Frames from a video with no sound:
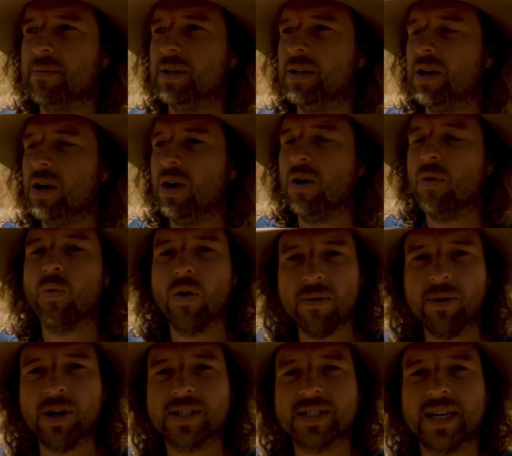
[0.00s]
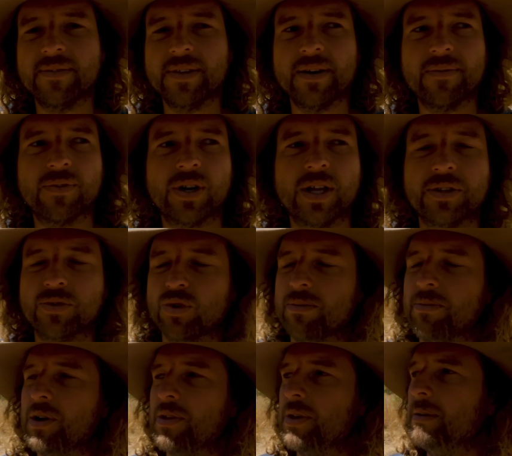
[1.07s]
But we might save that for another
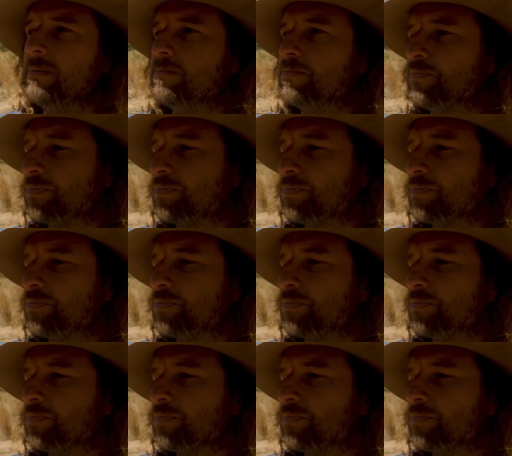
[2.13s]
trip, I think.